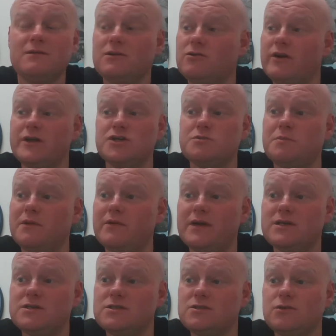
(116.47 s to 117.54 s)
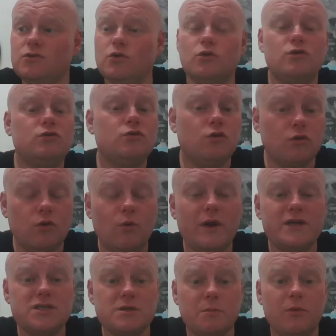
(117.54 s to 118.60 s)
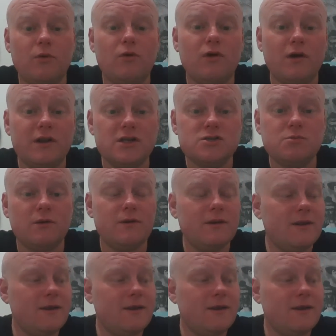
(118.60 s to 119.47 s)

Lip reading: Great spirits. Good away support on this one.